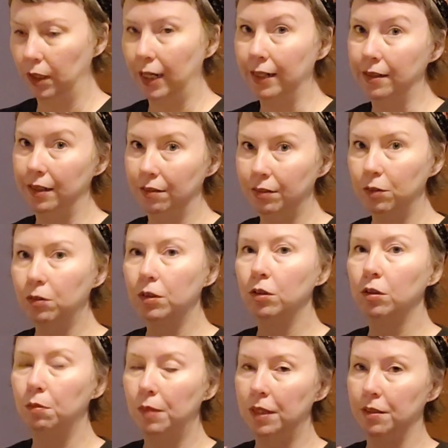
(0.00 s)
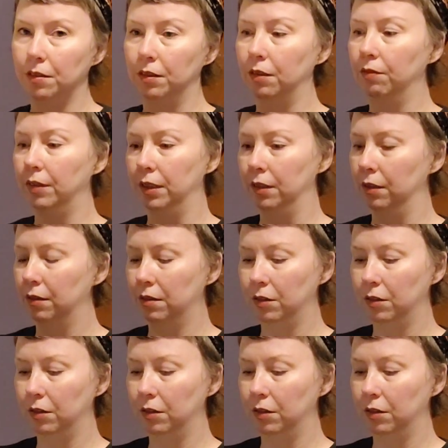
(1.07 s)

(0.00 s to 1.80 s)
I definitely want to do a muslin of this.